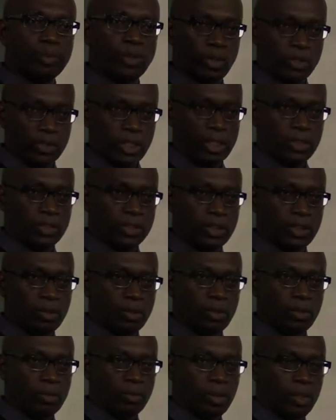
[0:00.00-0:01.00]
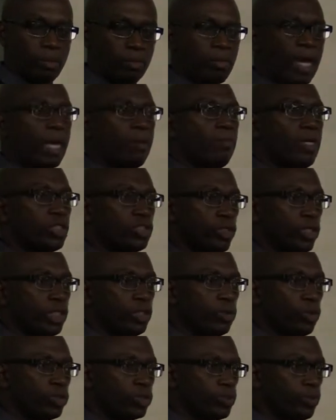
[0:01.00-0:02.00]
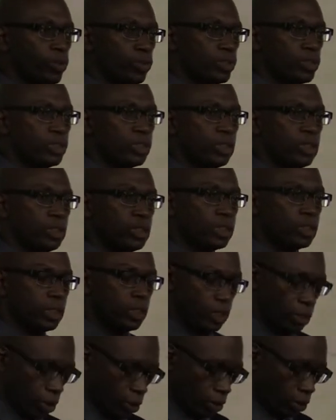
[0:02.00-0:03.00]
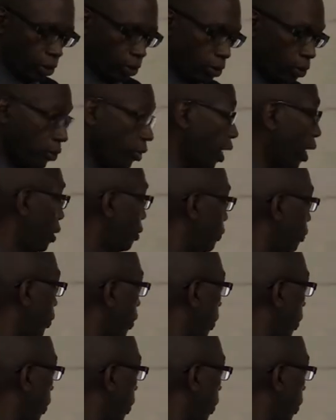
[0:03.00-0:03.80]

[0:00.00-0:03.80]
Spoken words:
process by measuring those processes, right?